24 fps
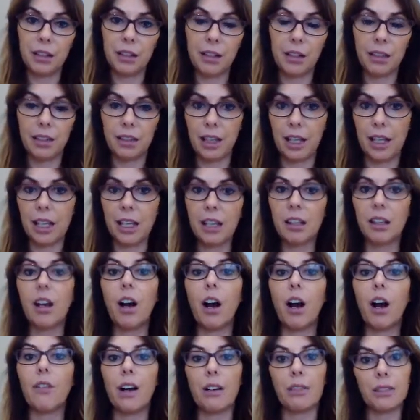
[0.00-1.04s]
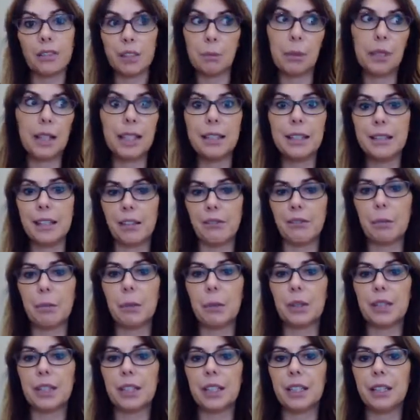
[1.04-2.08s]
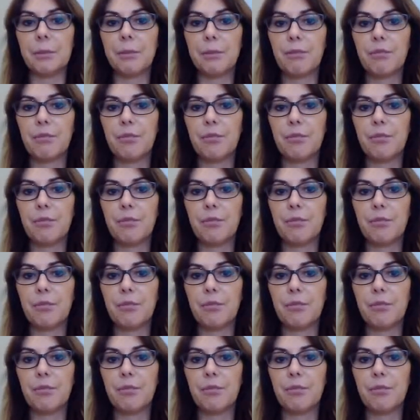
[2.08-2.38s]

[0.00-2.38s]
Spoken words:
thing of having to please everybody,